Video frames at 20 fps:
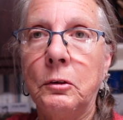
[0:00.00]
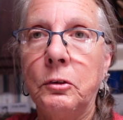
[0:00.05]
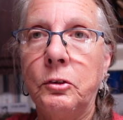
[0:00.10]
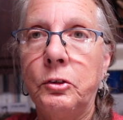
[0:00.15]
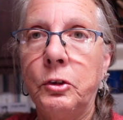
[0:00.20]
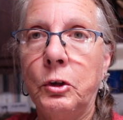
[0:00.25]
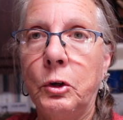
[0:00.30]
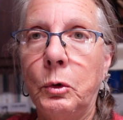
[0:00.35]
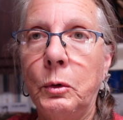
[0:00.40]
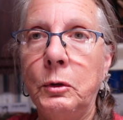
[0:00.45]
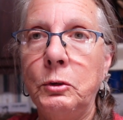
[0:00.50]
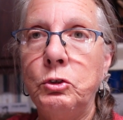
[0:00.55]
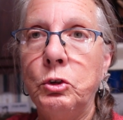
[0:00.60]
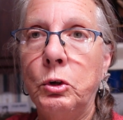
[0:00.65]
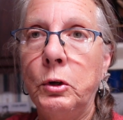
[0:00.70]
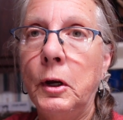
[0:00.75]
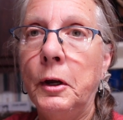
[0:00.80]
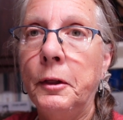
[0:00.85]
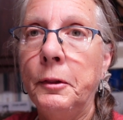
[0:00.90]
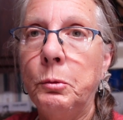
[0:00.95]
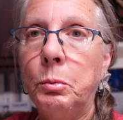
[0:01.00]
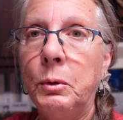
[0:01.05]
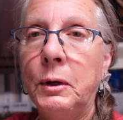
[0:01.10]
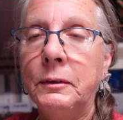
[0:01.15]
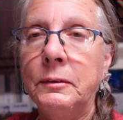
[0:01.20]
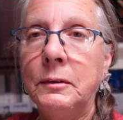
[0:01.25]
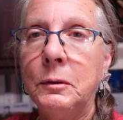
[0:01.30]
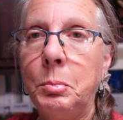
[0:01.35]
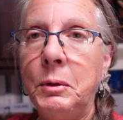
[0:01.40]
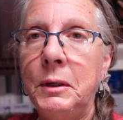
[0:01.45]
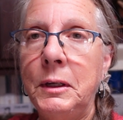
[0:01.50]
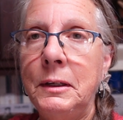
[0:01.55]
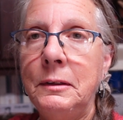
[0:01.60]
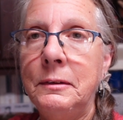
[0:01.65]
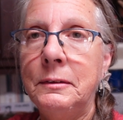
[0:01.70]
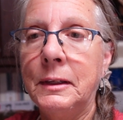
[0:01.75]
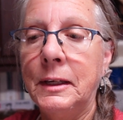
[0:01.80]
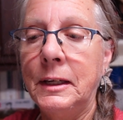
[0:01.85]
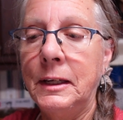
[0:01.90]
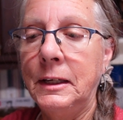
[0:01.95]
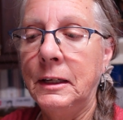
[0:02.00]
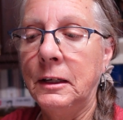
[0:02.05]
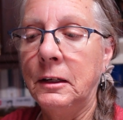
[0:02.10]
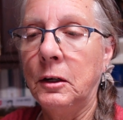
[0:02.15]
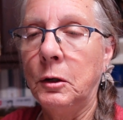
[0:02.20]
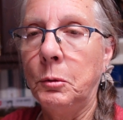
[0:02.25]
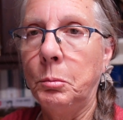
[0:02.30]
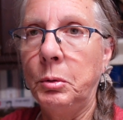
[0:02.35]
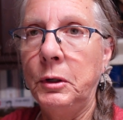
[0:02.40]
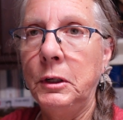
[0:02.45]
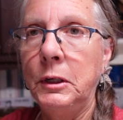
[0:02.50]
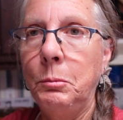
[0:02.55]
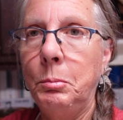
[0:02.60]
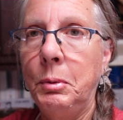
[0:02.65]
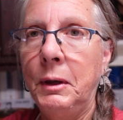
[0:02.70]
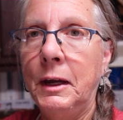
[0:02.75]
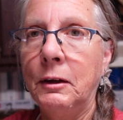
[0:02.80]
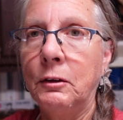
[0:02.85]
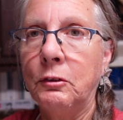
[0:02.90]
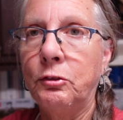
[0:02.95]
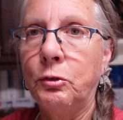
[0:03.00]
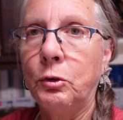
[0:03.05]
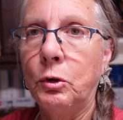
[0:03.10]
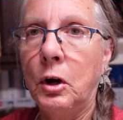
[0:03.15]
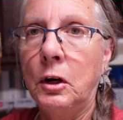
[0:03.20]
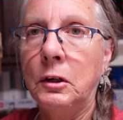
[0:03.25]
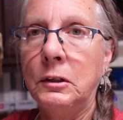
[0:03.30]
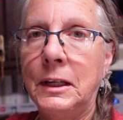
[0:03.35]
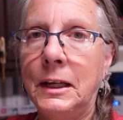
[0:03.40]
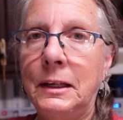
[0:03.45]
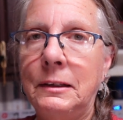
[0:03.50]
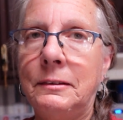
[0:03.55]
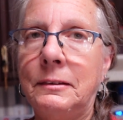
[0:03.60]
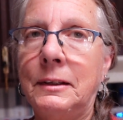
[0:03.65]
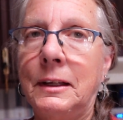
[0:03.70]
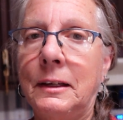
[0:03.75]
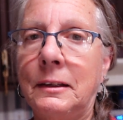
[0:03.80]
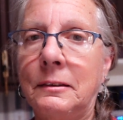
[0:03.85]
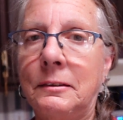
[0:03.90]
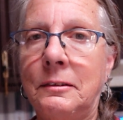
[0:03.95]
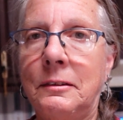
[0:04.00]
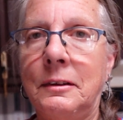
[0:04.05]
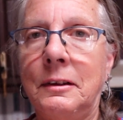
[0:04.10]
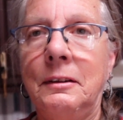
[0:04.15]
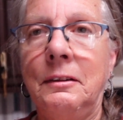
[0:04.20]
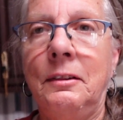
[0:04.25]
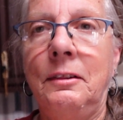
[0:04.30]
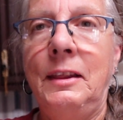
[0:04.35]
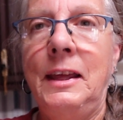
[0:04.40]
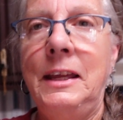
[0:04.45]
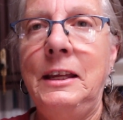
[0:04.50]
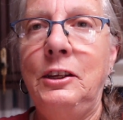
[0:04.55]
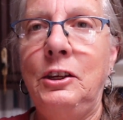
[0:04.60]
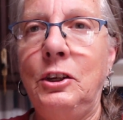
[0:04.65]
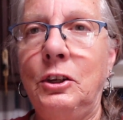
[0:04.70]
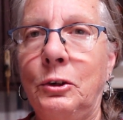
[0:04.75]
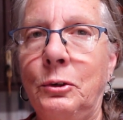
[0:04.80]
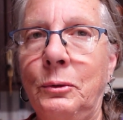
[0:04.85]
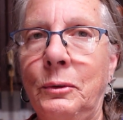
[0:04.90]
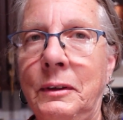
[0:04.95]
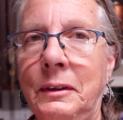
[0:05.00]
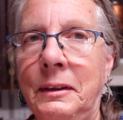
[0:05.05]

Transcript: So enjoy all the recipes, and I'll bring you back for our taste test. Thank you.